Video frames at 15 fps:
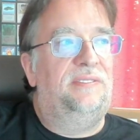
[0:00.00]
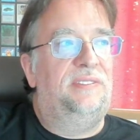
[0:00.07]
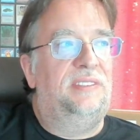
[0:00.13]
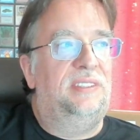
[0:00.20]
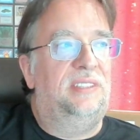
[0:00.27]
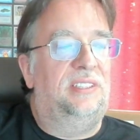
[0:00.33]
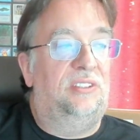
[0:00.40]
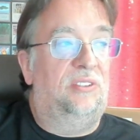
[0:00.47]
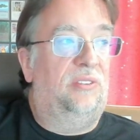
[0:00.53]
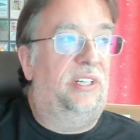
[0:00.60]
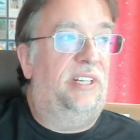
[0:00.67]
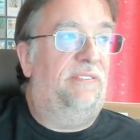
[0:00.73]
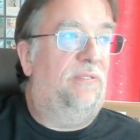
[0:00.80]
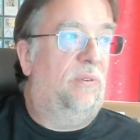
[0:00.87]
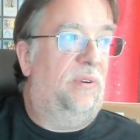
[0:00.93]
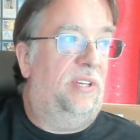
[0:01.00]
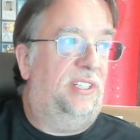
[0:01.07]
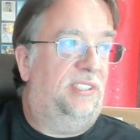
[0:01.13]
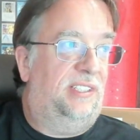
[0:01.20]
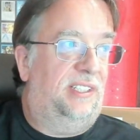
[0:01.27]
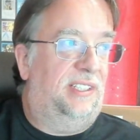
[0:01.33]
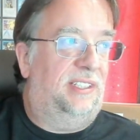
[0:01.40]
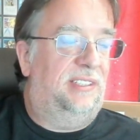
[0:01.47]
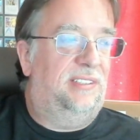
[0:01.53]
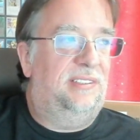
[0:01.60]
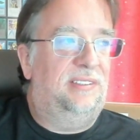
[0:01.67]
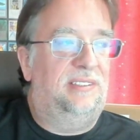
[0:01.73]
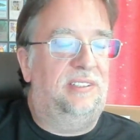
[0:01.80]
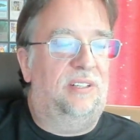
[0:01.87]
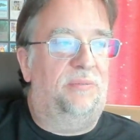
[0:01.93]
to 346.
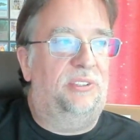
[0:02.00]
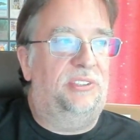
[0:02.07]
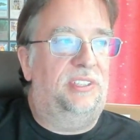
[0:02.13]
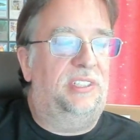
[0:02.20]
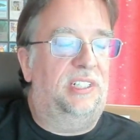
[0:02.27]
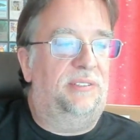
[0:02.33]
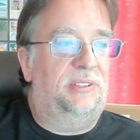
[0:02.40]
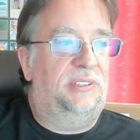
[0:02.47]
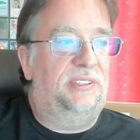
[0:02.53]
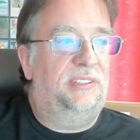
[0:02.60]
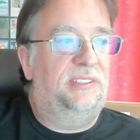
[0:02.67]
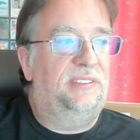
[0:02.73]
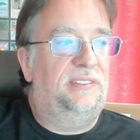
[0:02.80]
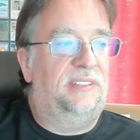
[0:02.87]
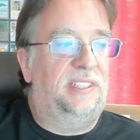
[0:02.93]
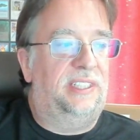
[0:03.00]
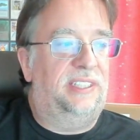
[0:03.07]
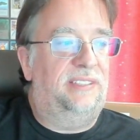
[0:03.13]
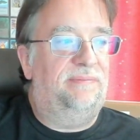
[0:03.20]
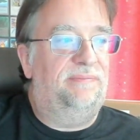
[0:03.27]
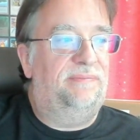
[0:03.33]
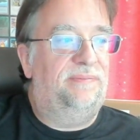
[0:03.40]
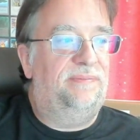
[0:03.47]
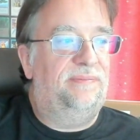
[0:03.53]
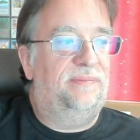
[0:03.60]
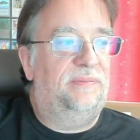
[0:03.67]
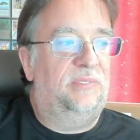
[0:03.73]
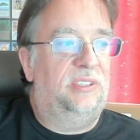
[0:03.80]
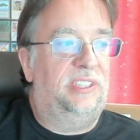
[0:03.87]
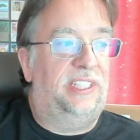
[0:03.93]
It's almost double. Right?
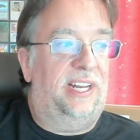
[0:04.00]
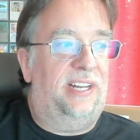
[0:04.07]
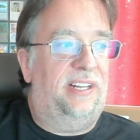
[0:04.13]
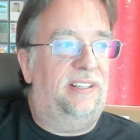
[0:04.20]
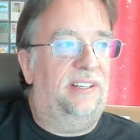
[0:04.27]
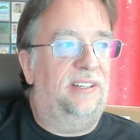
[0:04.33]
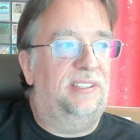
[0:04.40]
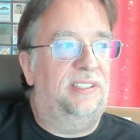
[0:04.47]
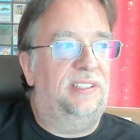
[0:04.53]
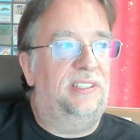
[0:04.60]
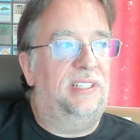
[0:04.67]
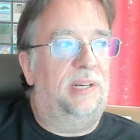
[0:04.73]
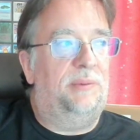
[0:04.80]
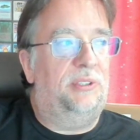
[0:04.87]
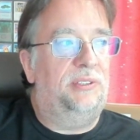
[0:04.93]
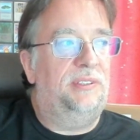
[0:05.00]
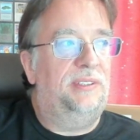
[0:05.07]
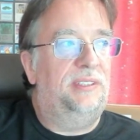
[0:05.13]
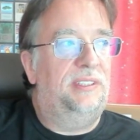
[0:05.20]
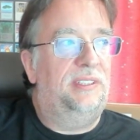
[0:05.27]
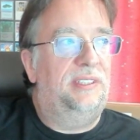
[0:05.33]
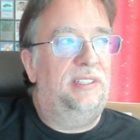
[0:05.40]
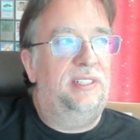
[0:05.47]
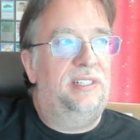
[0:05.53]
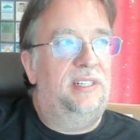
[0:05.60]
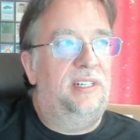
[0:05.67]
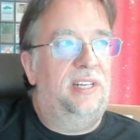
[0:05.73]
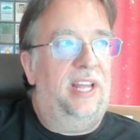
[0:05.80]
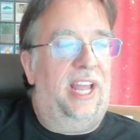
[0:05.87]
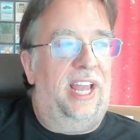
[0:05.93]
We're getting there to the double.
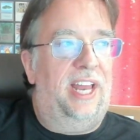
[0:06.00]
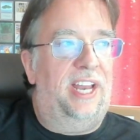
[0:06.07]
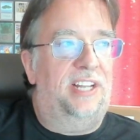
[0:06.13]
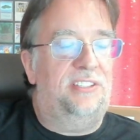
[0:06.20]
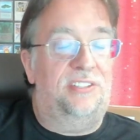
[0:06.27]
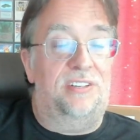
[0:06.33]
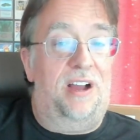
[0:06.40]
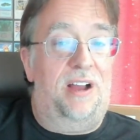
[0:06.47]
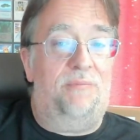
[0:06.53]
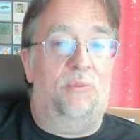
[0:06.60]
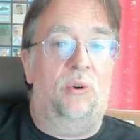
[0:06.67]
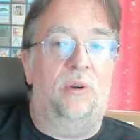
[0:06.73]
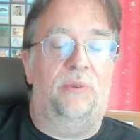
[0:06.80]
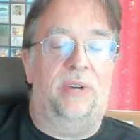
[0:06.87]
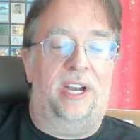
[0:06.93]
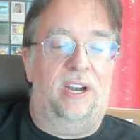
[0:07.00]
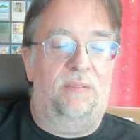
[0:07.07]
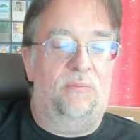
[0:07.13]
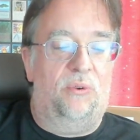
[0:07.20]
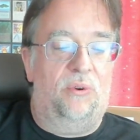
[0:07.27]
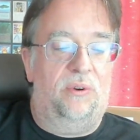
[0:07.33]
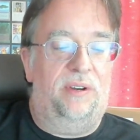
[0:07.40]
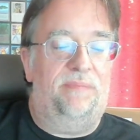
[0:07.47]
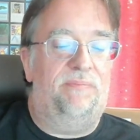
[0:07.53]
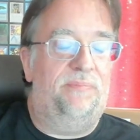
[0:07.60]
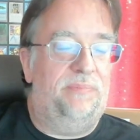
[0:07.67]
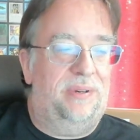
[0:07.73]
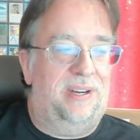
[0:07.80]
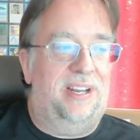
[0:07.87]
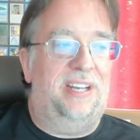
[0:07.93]
And it's not more rare. More
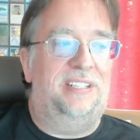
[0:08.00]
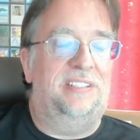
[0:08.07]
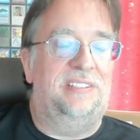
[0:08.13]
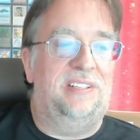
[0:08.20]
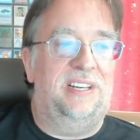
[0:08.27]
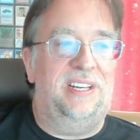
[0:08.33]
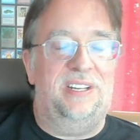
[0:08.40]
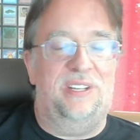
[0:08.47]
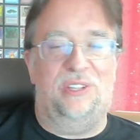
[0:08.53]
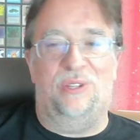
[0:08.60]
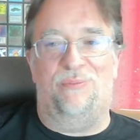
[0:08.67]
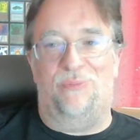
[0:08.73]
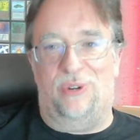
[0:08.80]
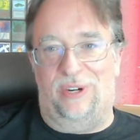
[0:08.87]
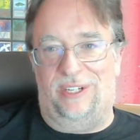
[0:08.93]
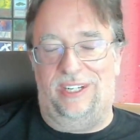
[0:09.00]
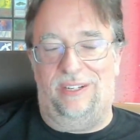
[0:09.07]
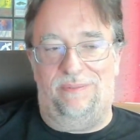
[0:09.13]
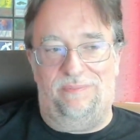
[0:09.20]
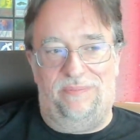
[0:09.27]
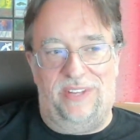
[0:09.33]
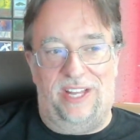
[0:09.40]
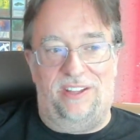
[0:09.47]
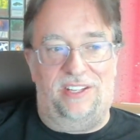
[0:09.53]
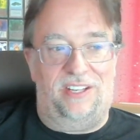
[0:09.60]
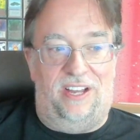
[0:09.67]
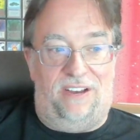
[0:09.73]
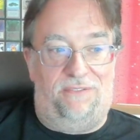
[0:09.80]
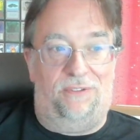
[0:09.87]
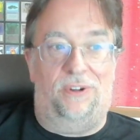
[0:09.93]
product is going to hit the market.
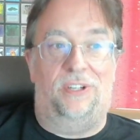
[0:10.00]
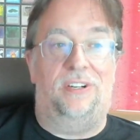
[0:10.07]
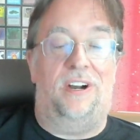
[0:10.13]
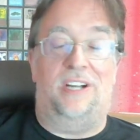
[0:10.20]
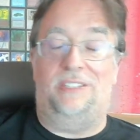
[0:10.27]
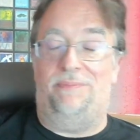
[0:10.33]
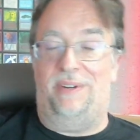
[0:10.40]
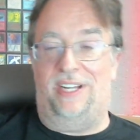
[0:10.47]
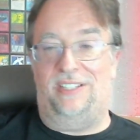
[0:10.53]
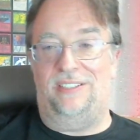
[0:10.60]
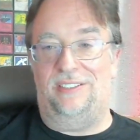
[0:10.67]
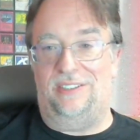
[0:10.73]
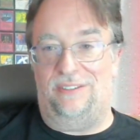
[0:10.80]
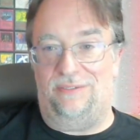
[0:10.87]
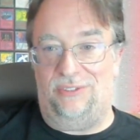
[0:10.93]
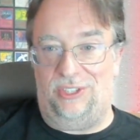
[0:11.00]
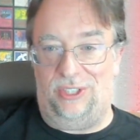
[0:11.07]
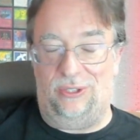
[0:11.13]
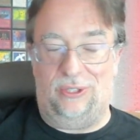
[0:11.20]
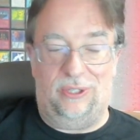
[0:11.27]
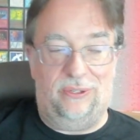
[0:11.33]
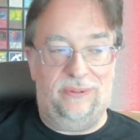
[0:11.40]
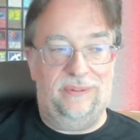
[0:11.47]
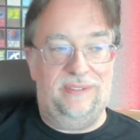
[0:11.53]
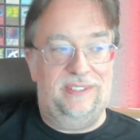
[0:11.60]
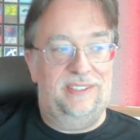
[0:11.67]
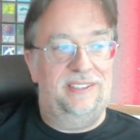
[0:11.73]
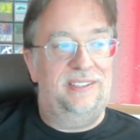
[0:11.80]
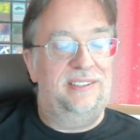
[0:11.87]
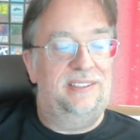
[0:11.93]
And for a cost basis of 0.
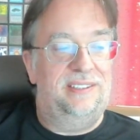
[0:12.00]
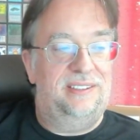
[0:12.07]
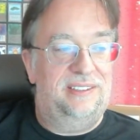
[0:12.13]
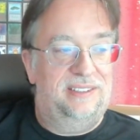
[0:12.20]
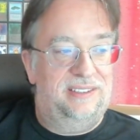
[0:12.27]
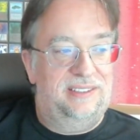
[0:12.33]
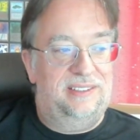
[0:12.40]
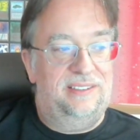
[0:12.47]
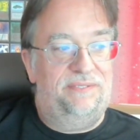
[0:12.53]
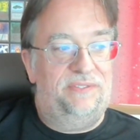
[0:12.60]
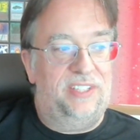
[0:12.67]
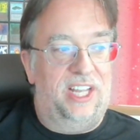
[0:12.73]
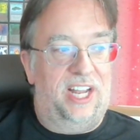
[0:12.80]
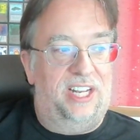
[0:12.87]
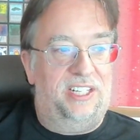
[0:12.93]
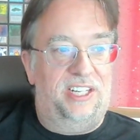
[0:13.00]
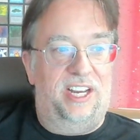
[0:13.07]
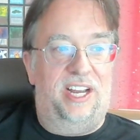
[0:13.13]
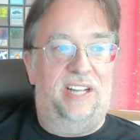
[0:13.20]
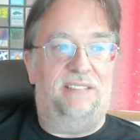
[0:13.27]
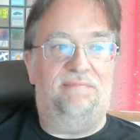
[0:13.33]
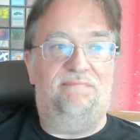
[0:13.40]
And yet,